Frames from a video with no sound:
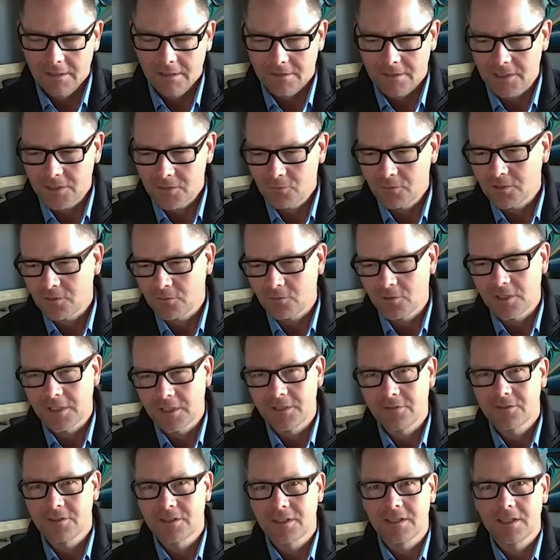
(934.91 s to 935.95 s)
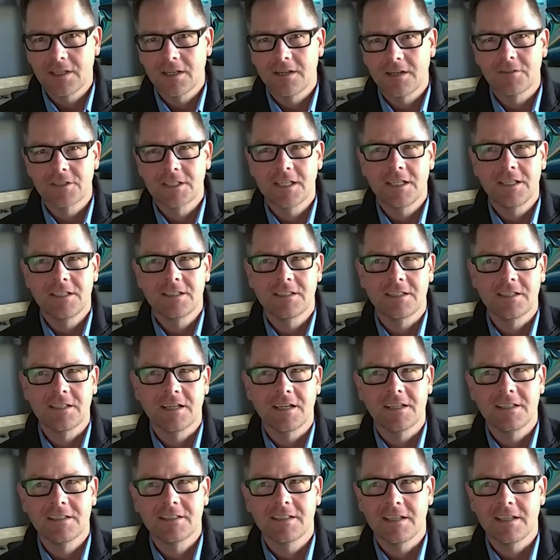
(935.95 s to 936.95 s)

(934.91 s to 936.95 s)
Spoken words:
This was a really interesting conversation, guys,